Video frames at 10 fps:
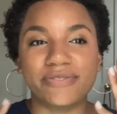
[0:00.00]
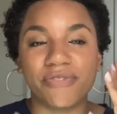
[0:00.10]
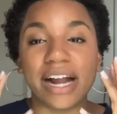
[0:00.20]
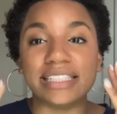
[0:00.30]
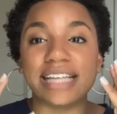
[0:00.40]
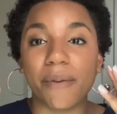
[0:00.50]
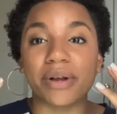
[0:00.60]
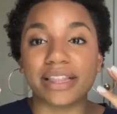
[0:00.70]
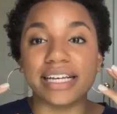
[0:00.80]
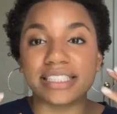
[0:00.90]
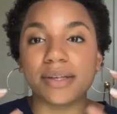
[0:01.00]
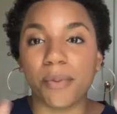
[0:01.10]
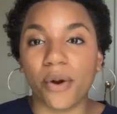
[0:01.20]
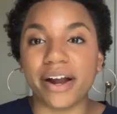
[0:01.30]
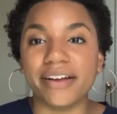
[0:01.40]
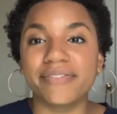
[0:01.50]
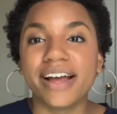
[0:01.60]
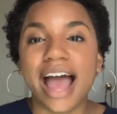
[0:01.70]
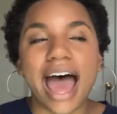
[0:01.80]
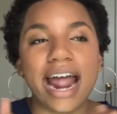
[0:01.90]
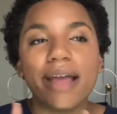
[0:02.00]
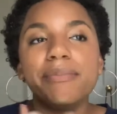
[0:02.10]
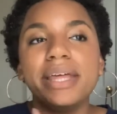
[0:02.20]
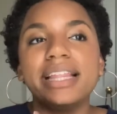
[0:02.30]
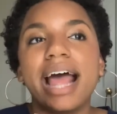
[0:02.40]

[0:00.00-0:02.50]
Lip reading: friends that were this supportive. And I mean,